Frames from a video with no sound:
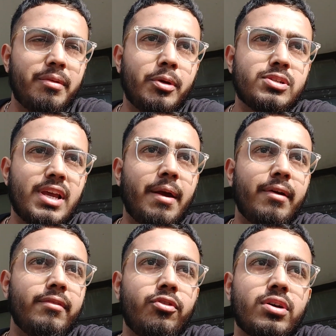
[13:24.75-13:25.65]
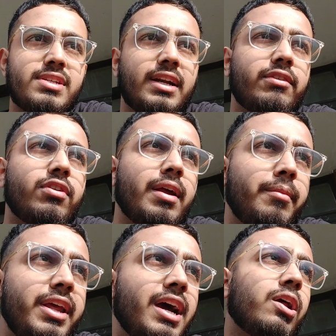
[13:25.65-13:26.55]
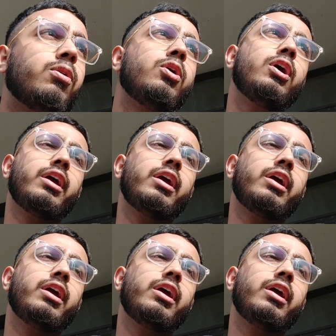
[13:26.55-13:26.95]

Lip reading: Because if you are selected for MDRO,